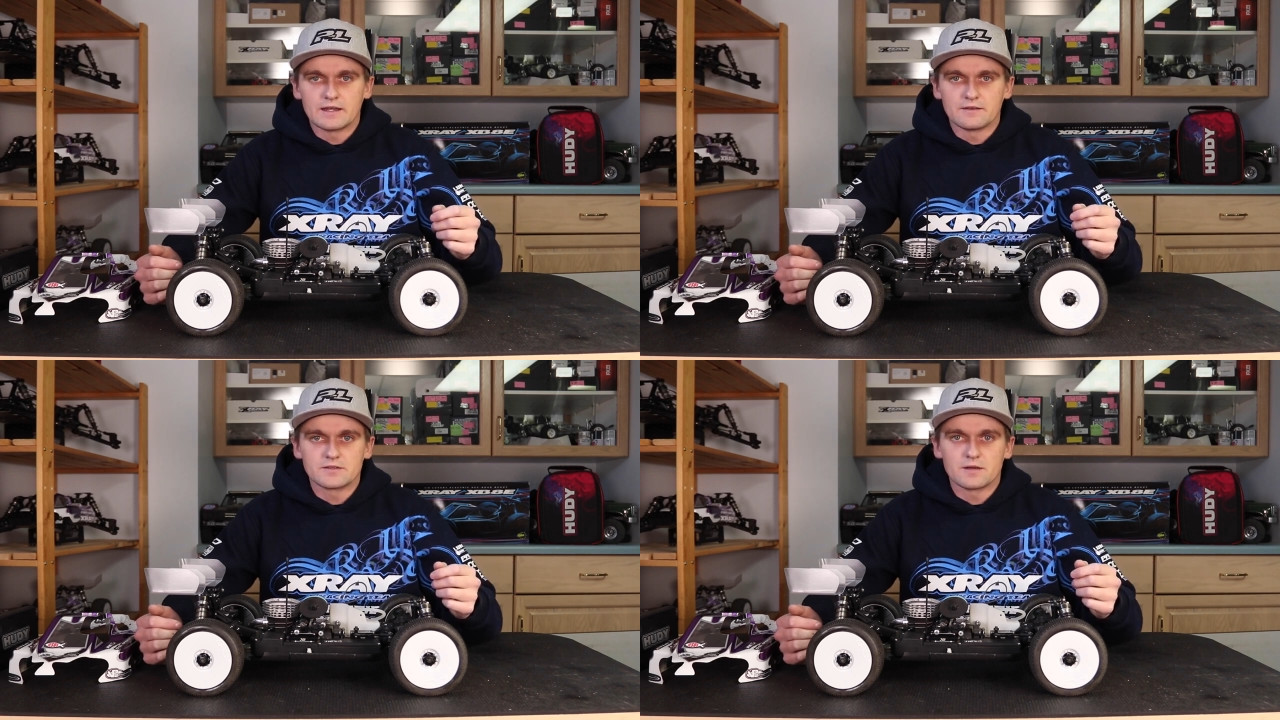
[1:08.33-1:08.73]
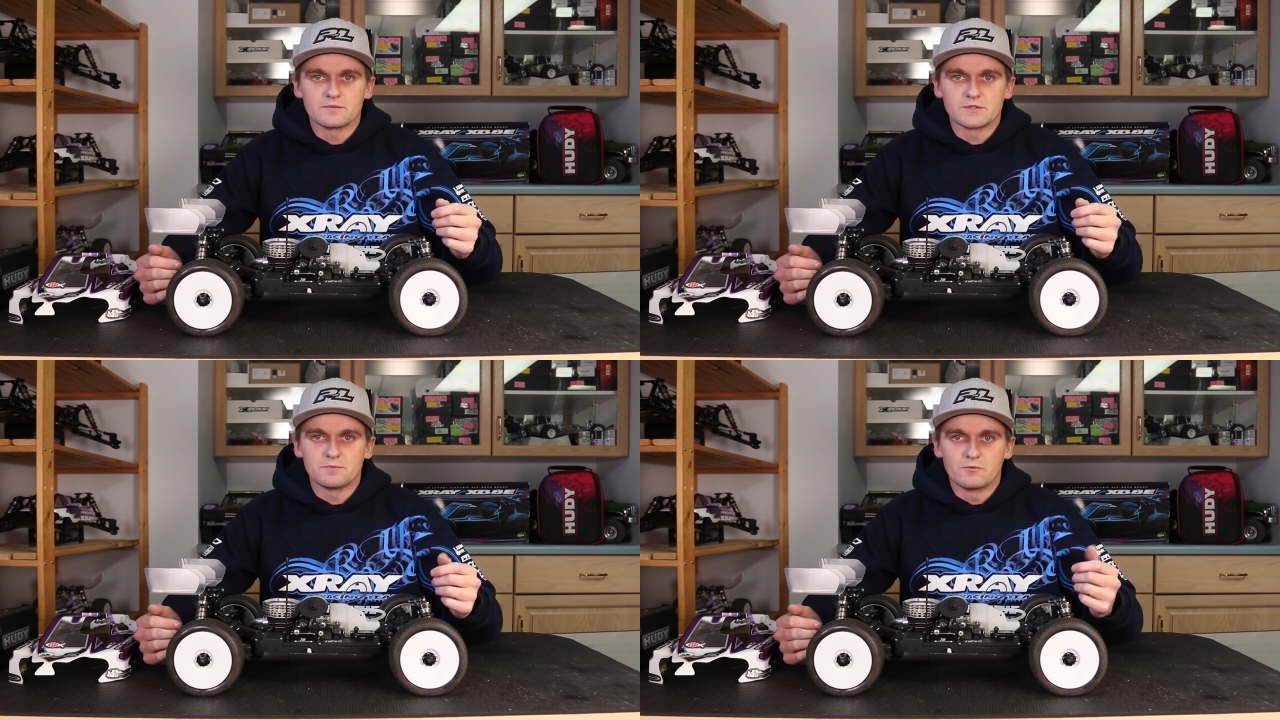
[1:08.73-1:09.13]
and if
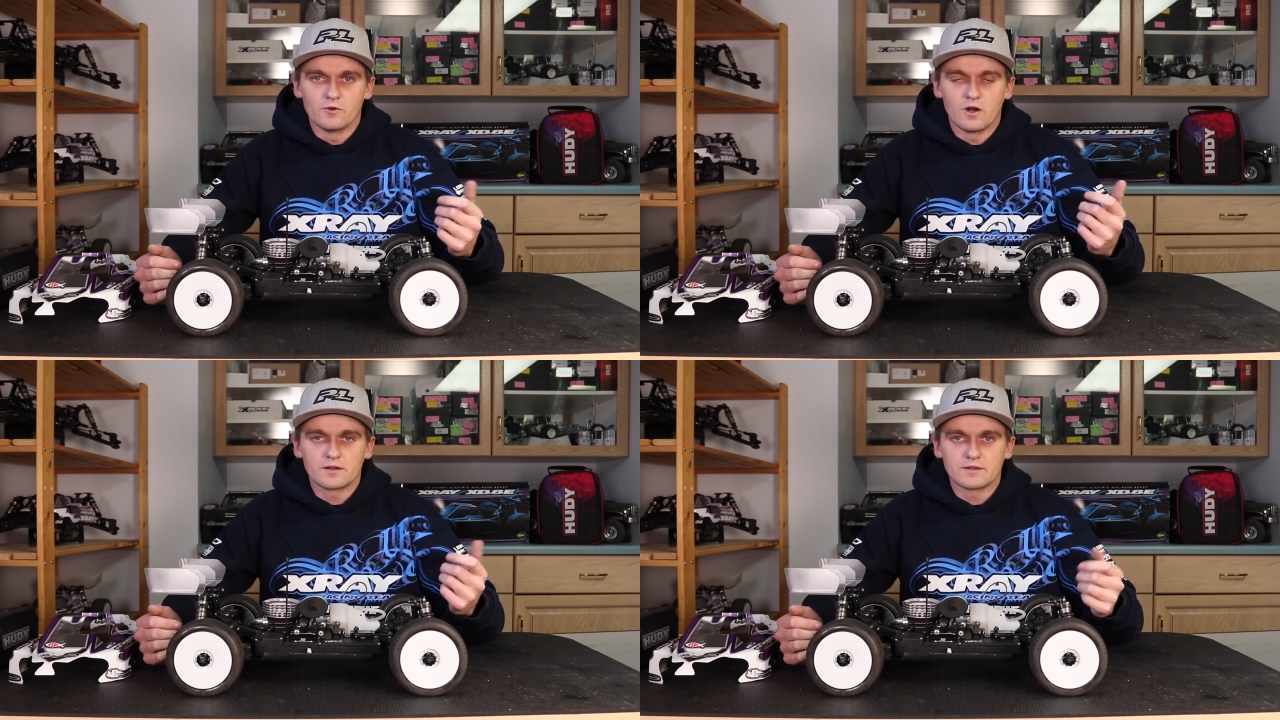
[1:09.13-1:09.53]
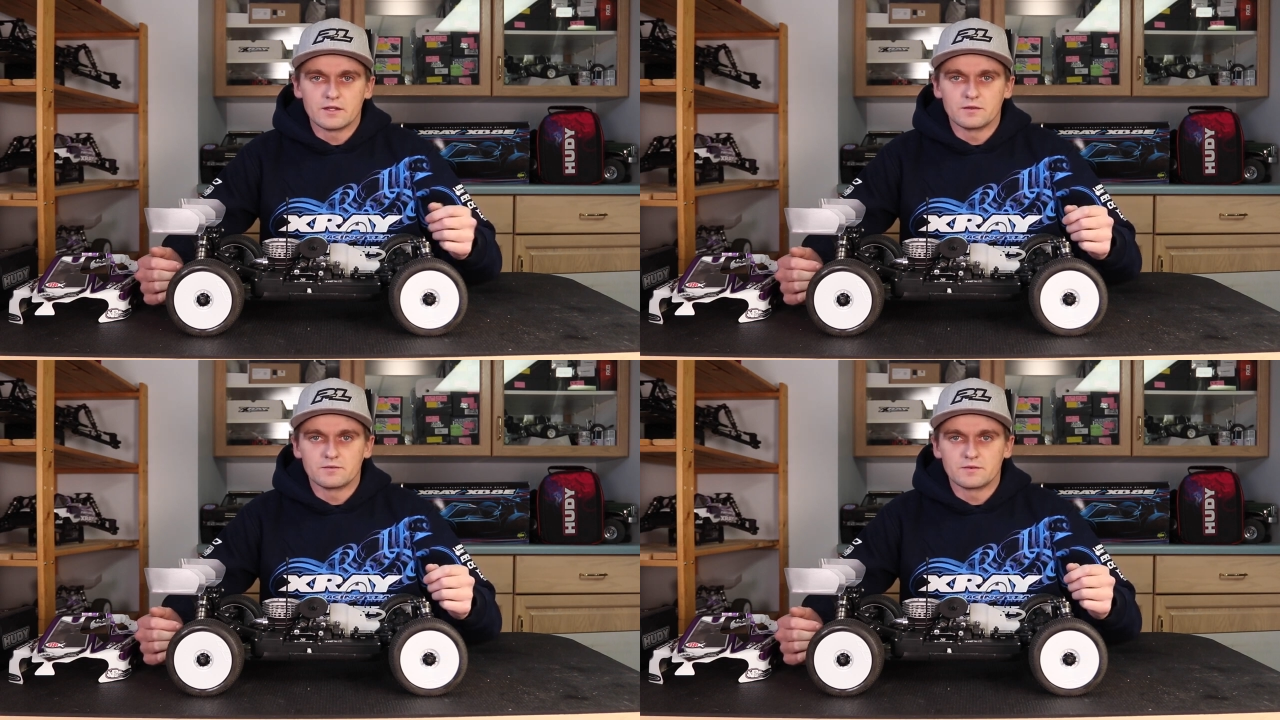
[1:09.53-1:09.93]
something's wrong,
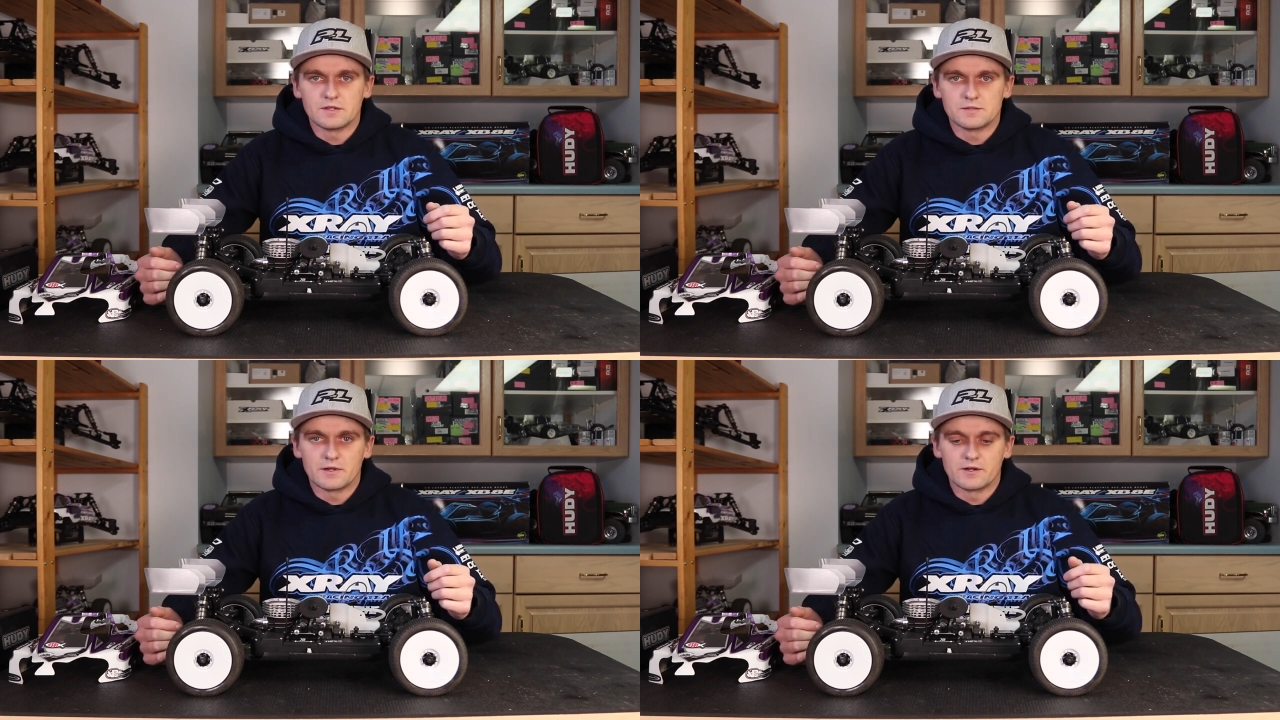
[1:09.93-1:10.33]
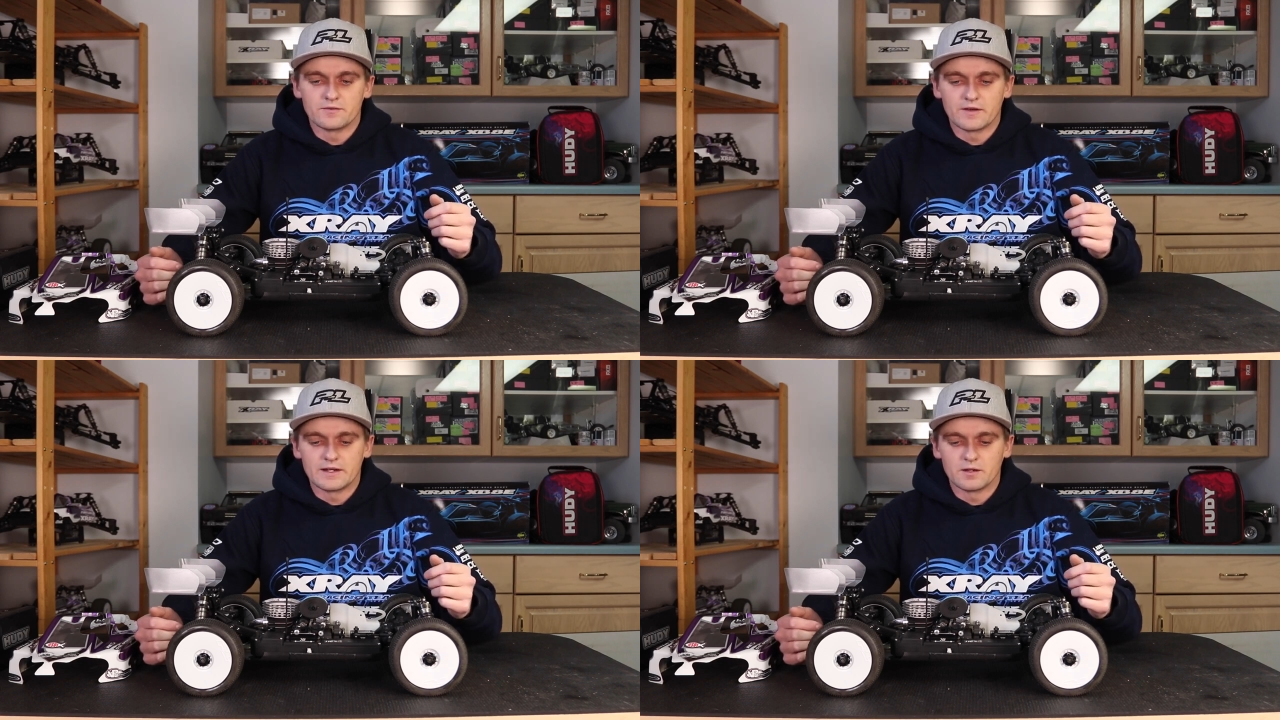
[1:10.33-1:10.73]
then you, it's better to
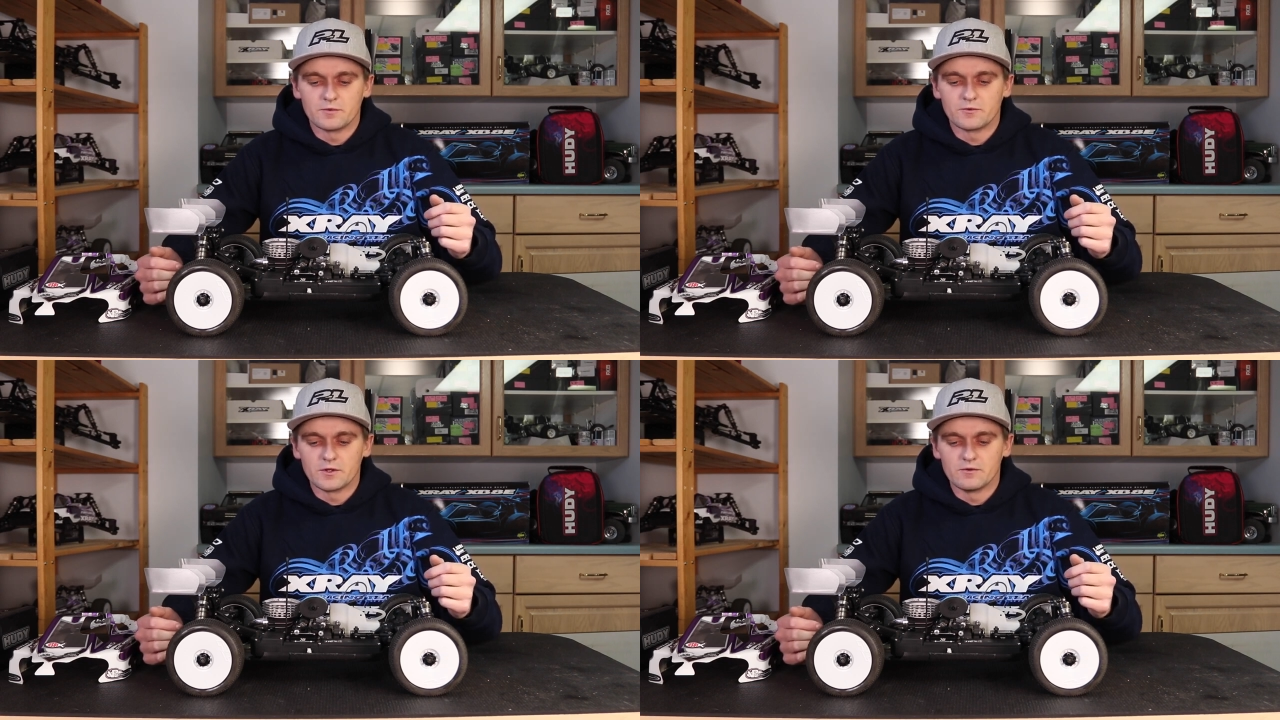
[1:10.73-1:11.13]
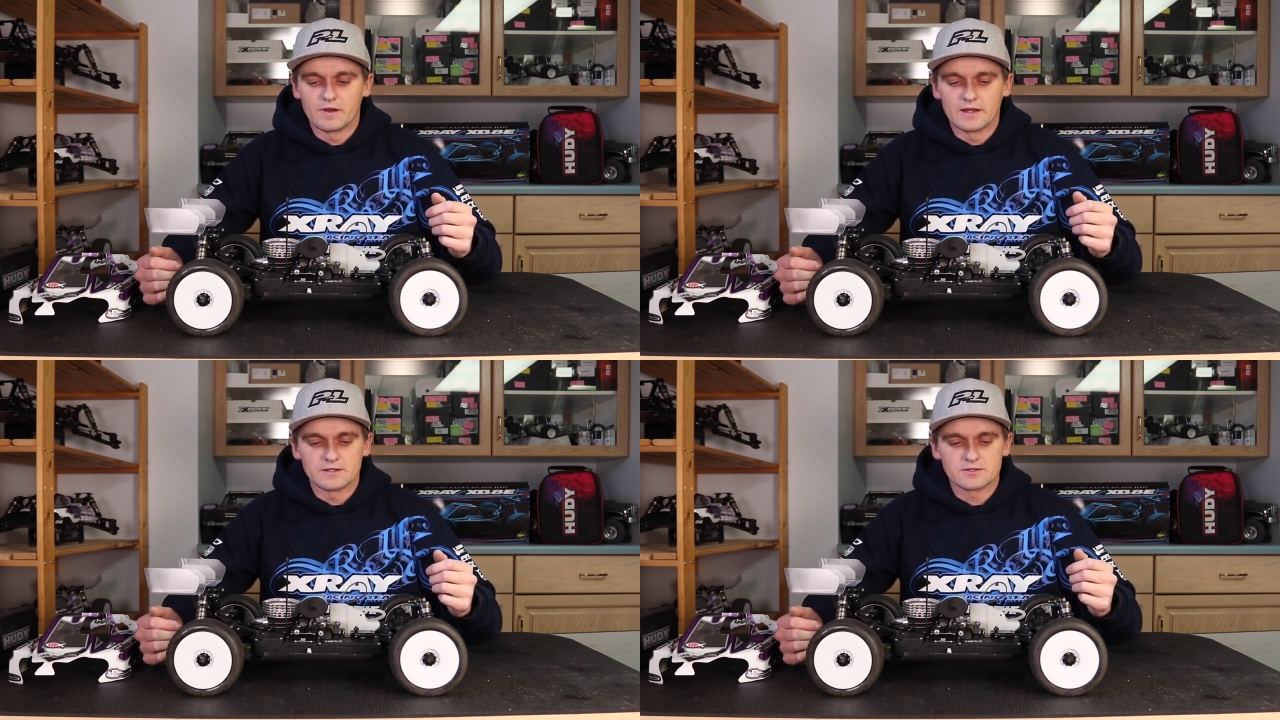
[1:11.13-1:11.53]
find out before you
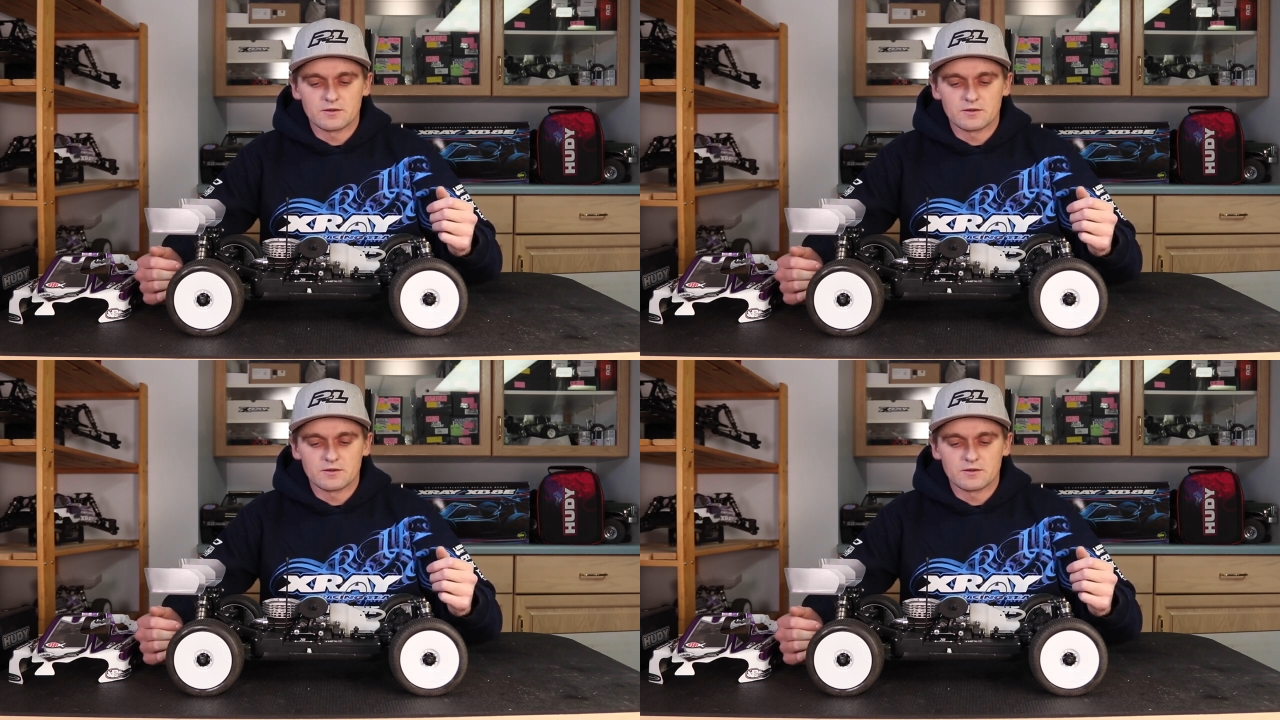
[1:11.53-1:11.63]
run it.